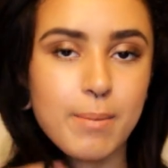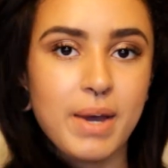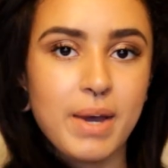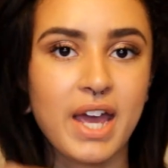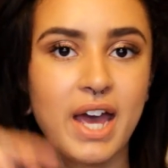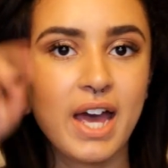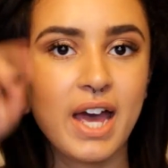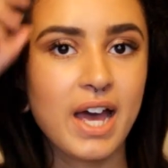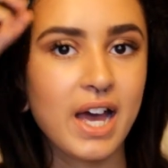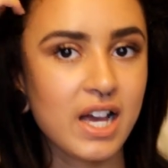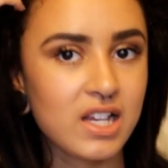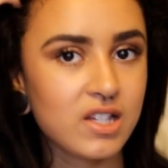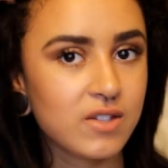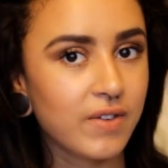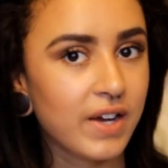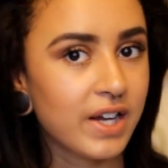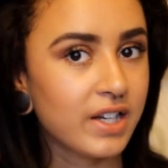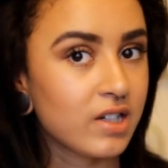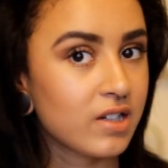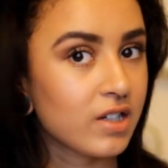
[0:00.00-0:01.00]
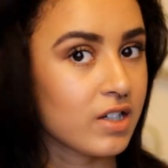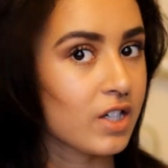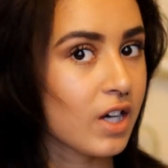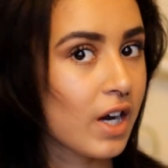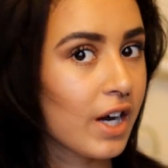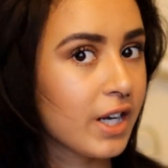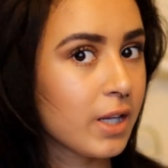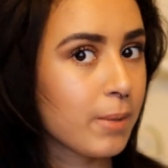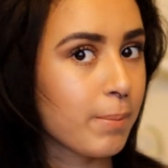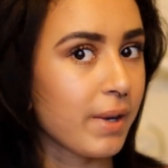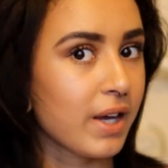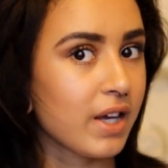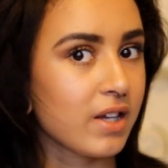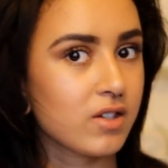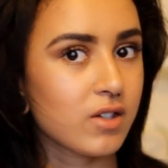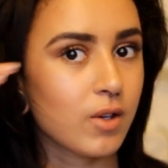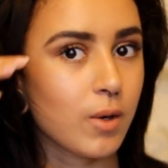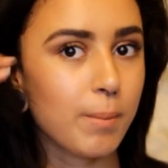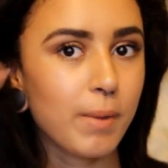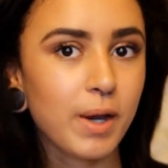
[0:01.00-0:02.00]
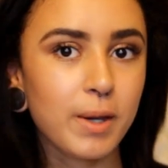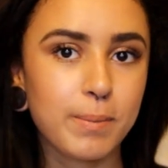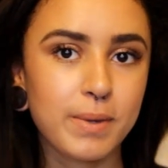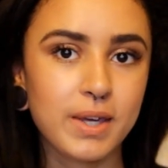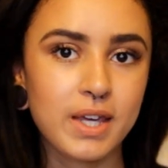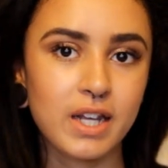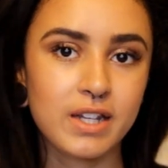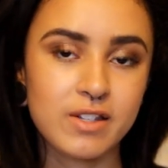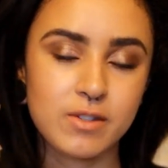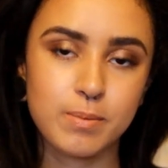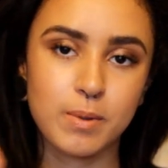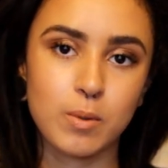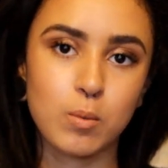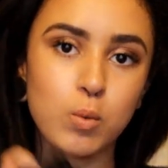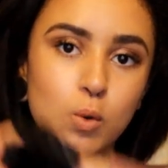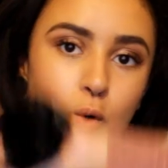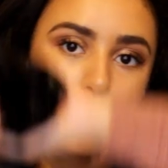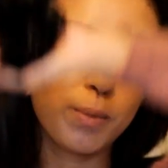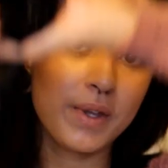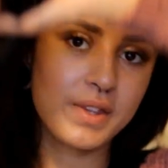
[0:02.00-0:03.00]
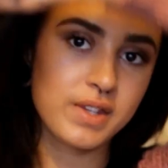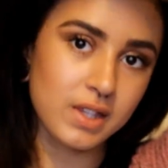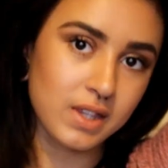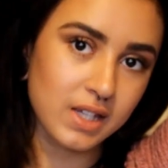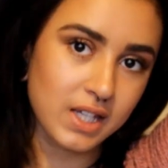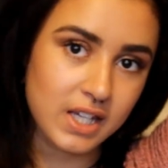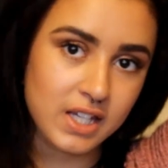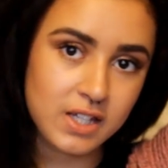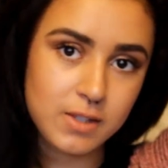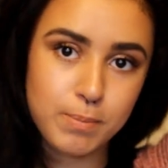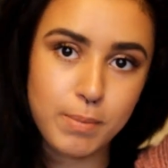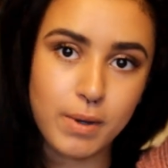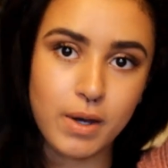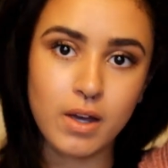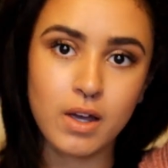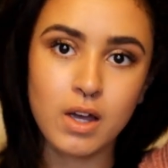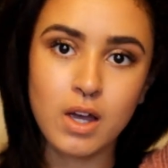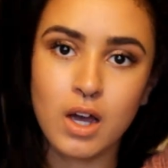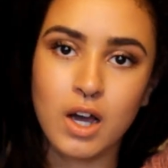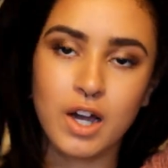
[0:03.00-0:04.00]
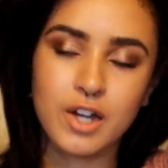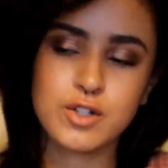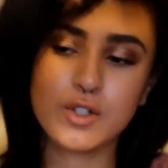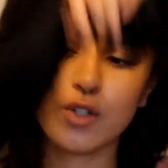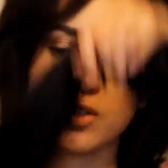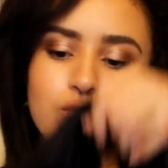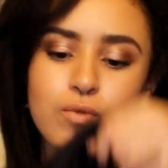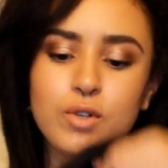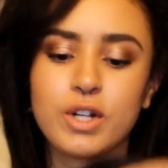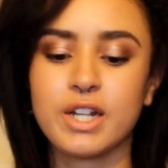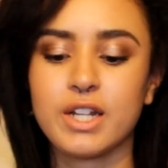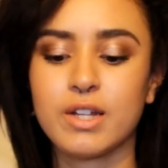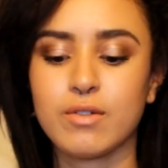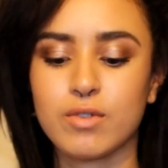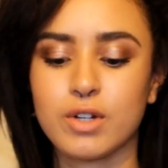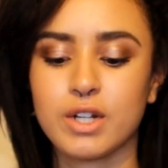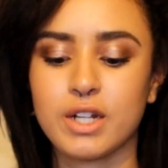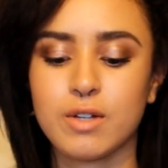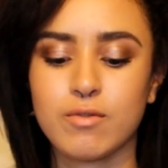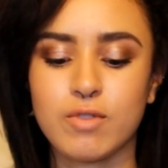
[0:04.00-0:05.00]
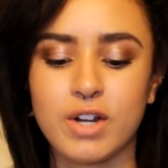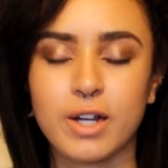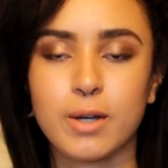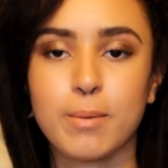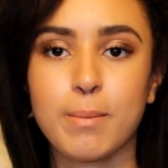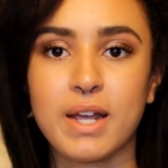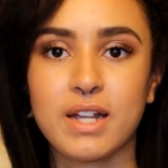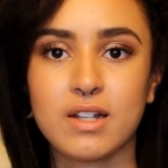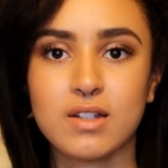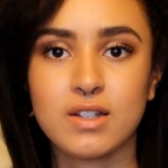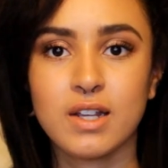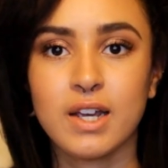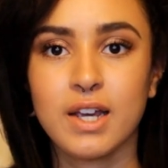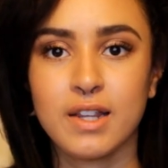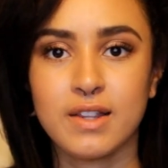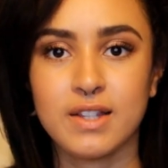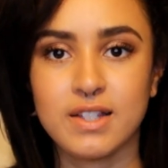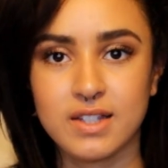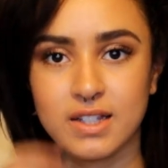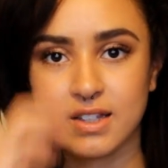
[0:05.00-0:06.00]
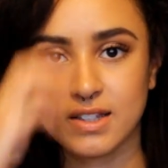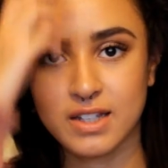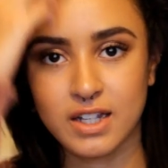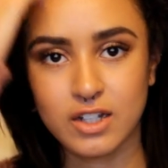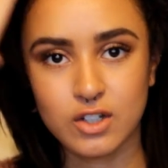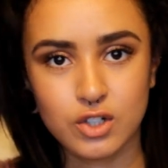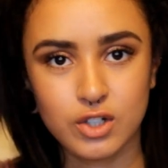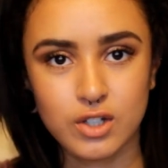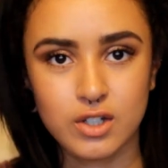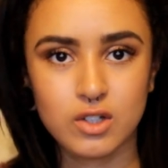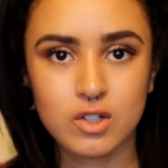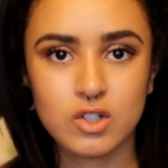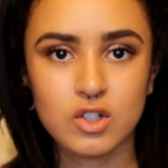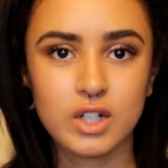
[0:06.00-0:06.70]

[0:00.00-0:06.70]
My hair has faded a tiny bit so it might be a little bit warmer than these but I do really really recommend these extensions.